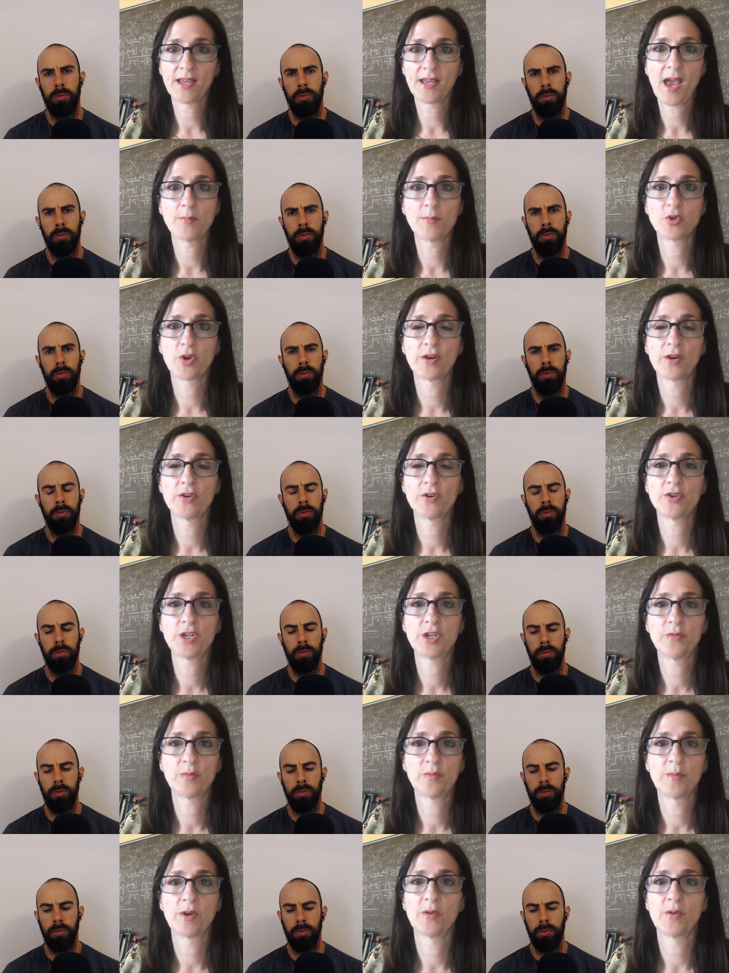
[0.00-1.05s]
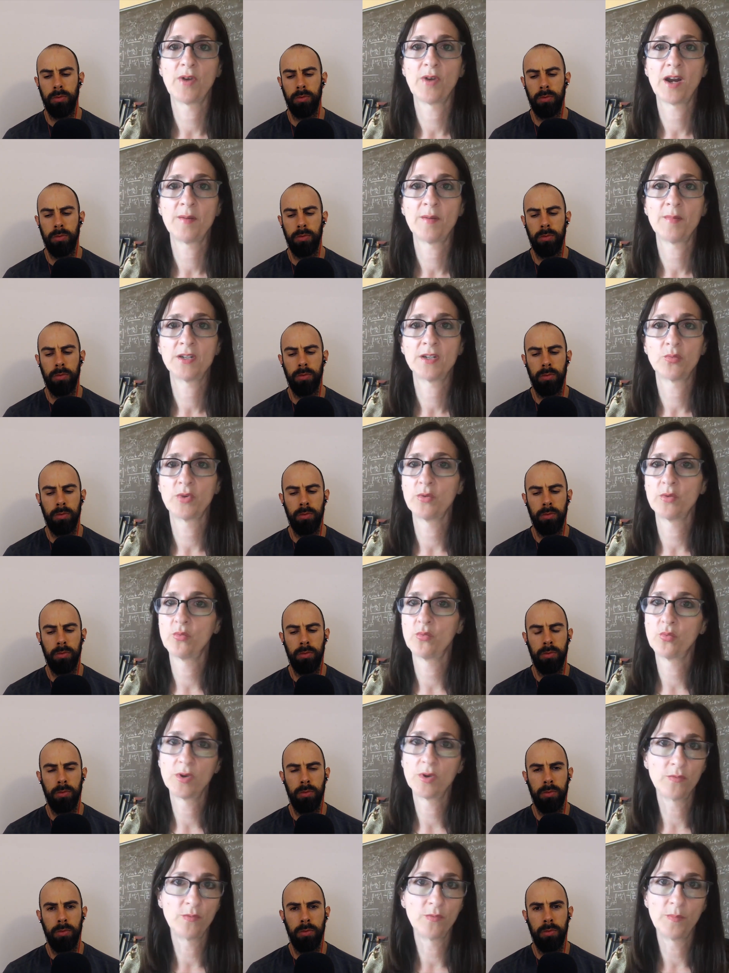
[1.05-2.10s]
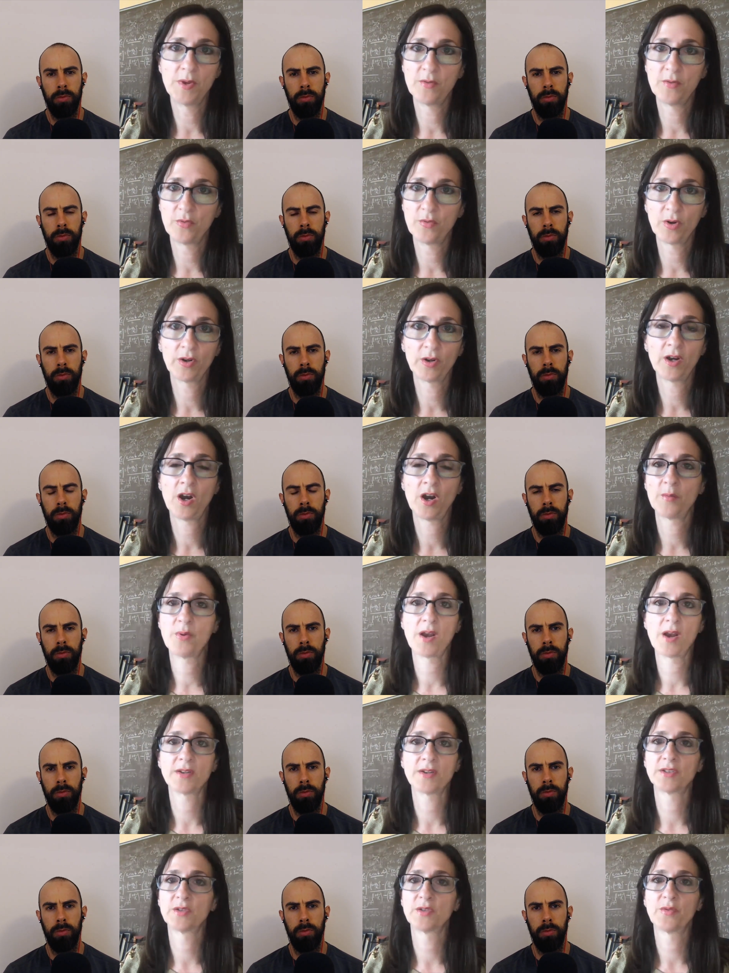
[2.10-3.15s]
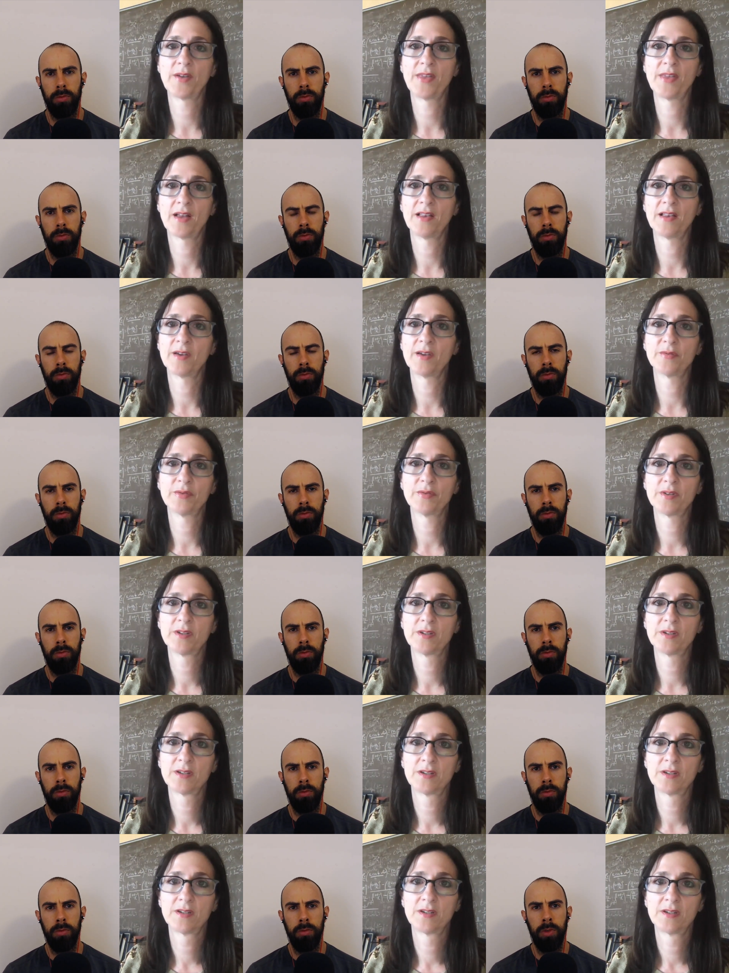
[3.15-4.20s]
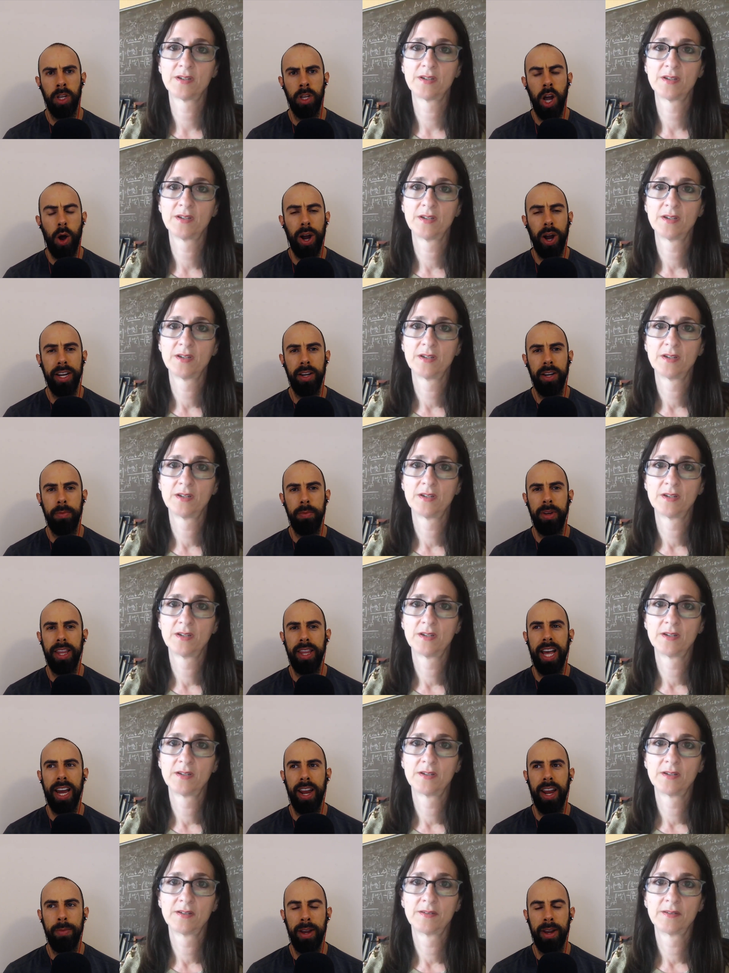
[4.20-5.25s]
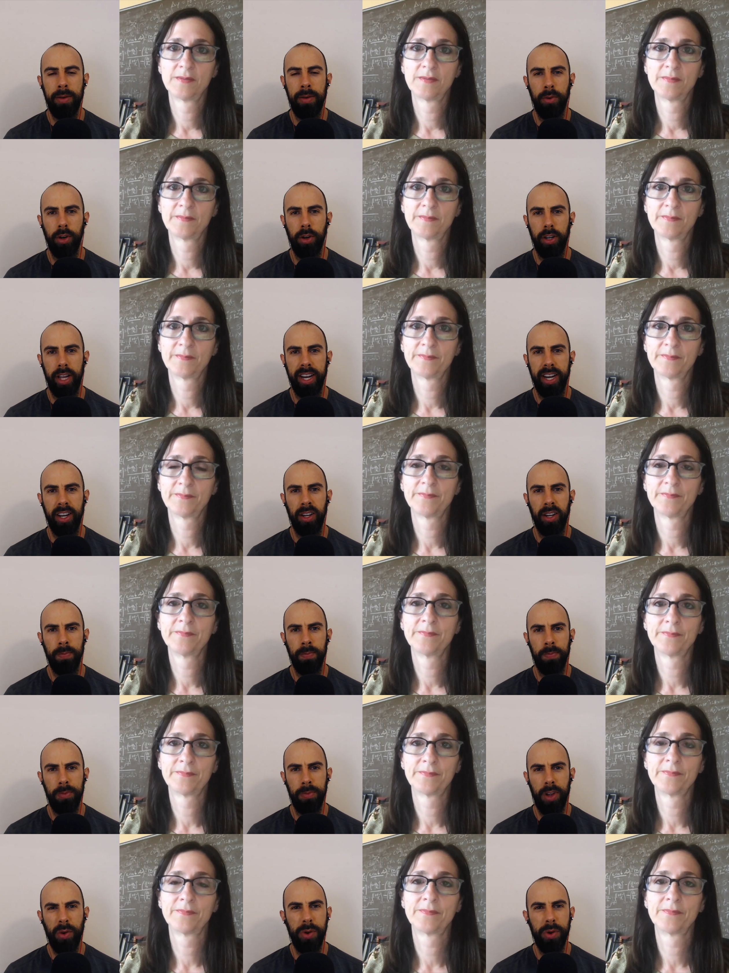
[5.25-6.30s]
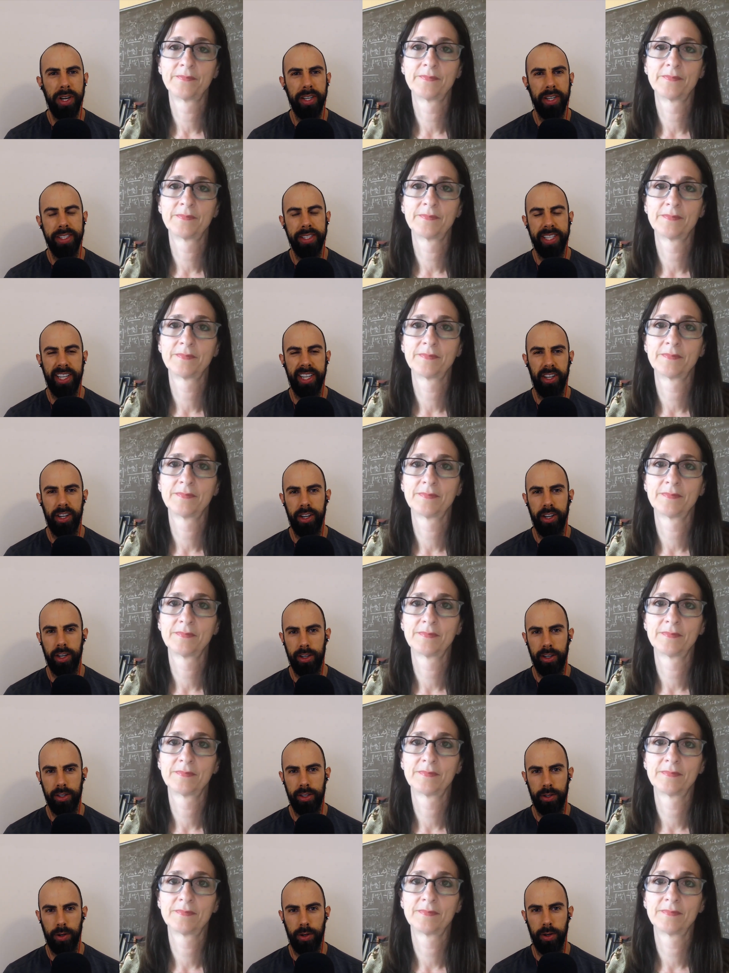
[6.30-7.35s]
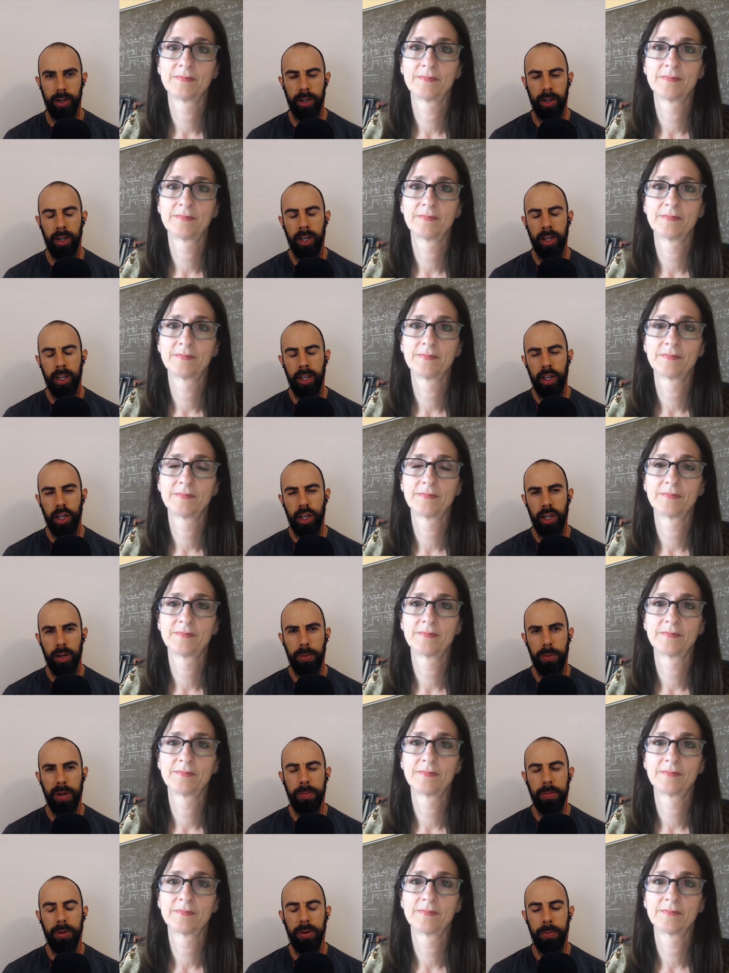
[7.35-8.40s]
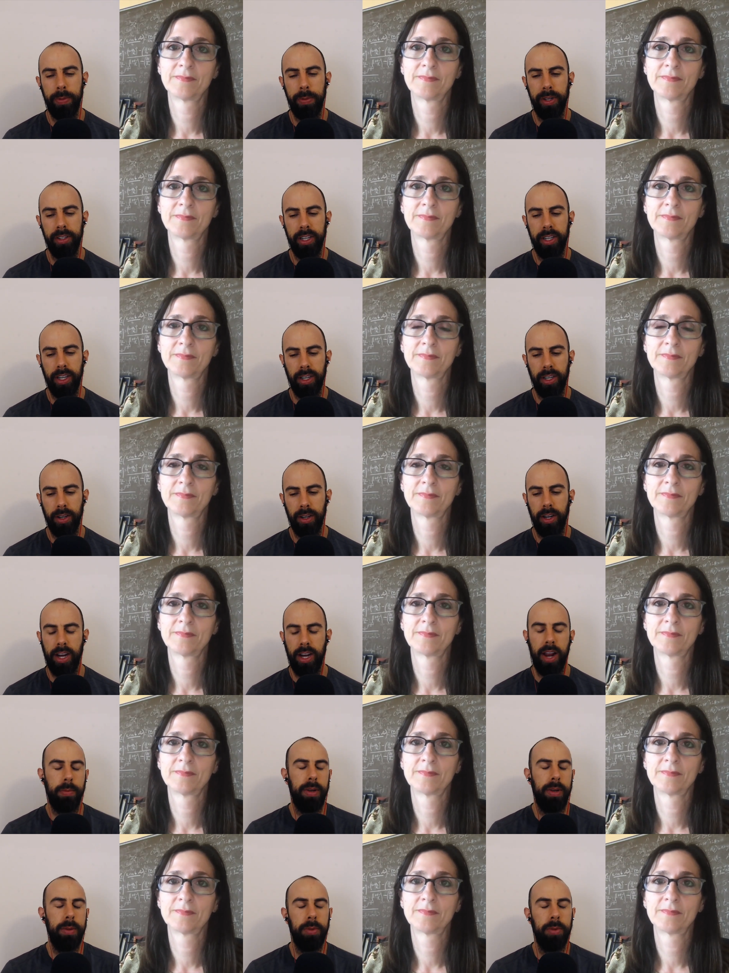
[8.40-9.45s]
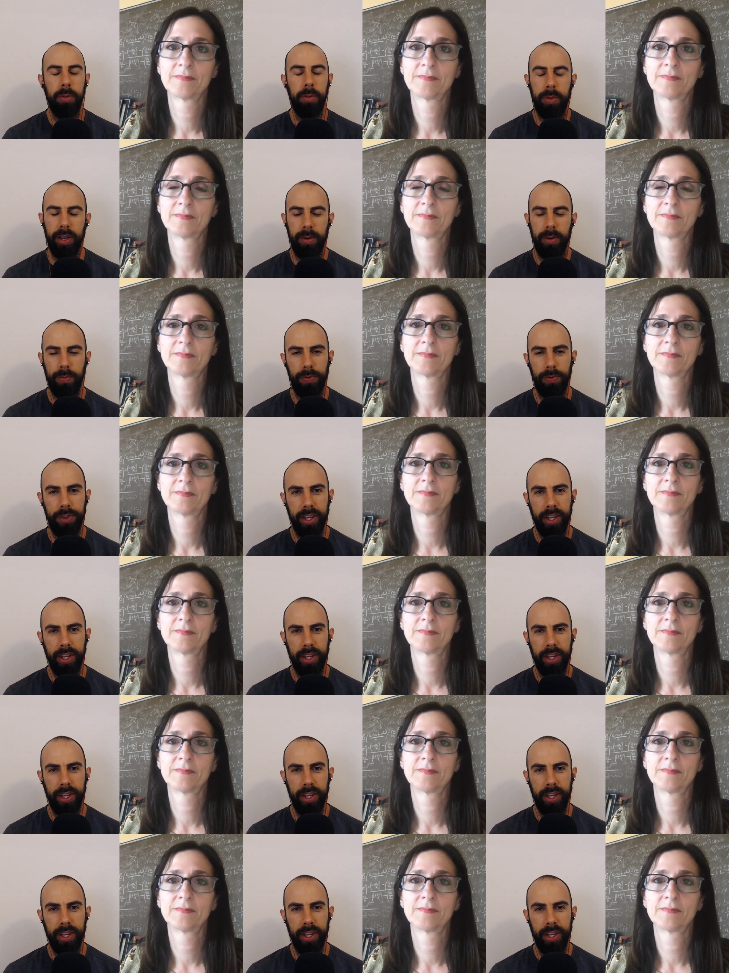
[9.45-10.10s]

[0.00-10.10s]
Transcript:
Speaker 1: to capture energy from their environment, we would be very hard pressed to find that life.
Speaker 2: Oh, I didn't mean that. I meant more like O'Neill cylinders or people build not people, but